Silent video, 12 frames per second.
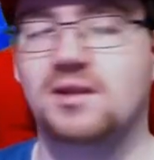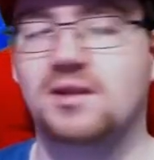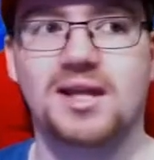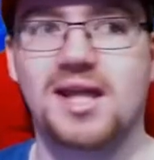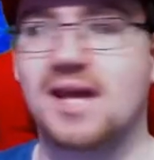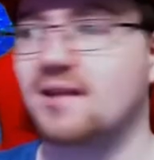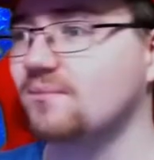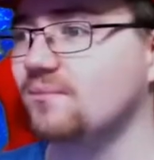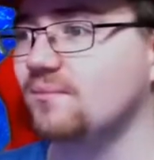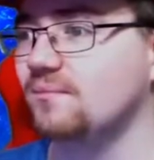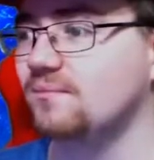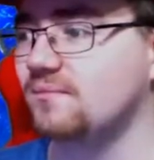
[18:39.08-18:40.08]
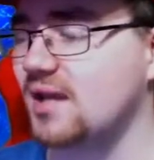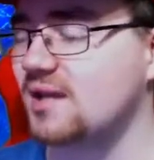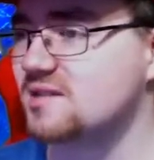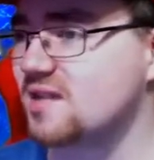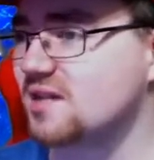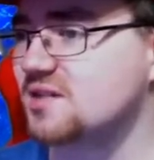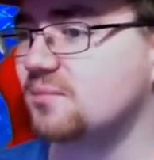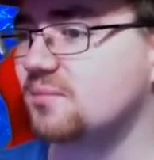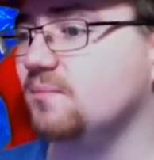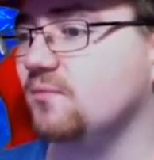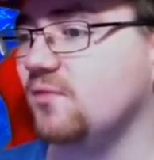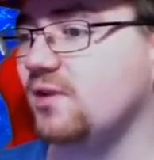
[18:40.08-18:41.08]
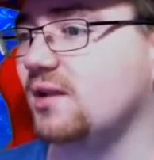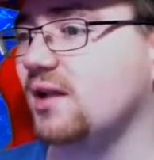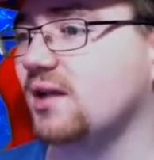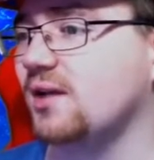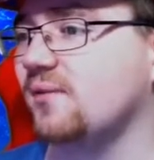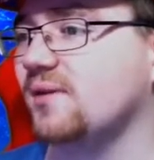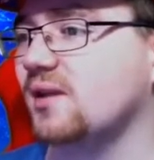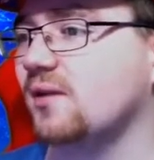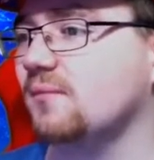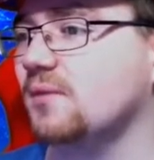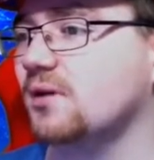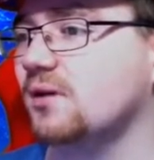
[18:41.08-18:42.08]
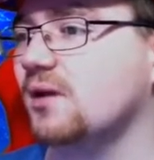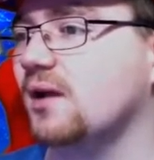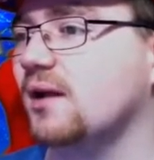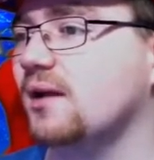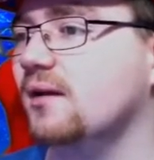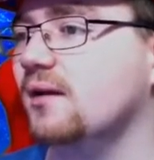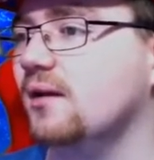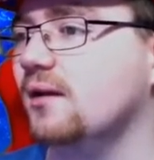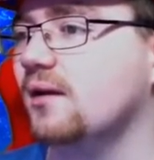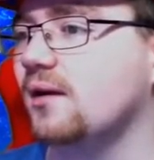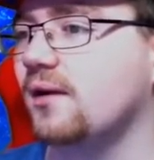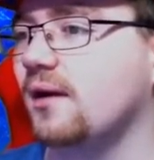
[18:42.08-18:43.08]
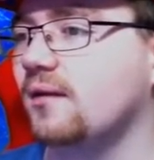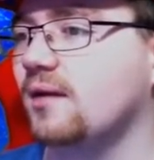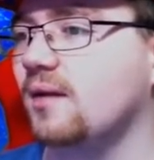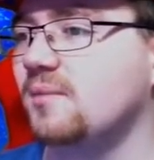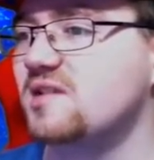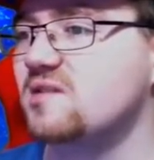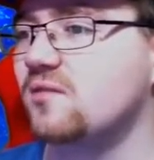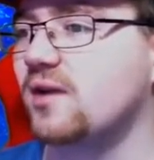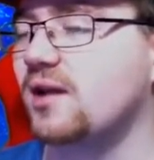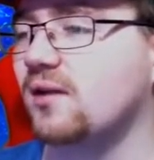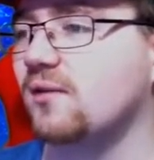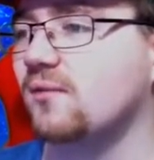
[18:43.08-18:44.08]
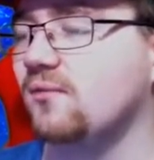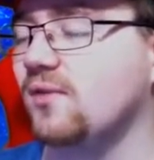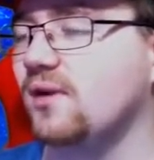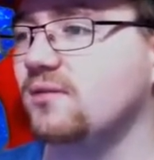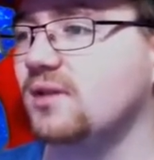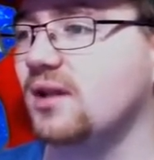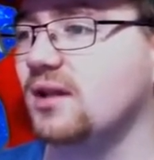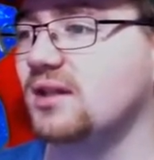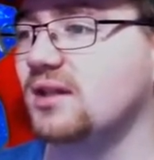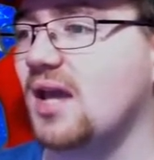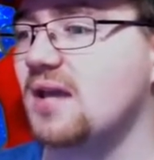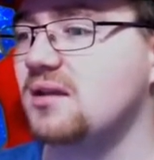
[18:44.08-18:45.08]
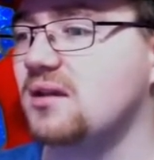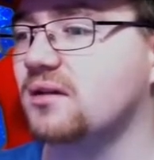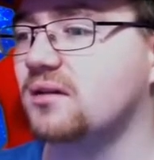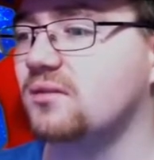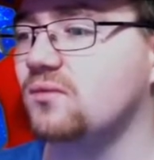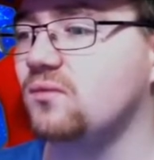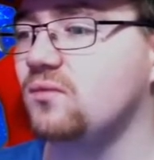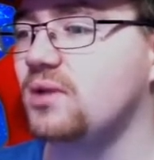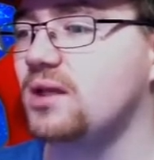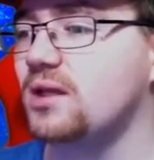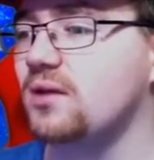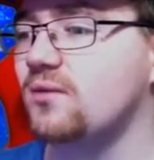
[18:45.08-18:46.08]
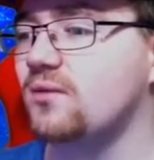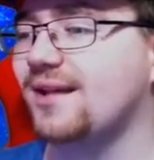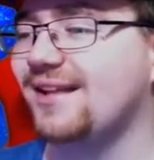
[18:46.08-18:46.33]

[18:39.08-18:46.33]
Look at that. That is actually really lucky right there, I'm not gonna lie. Alright, I'm gonna place it right here. of the canyon! Woo!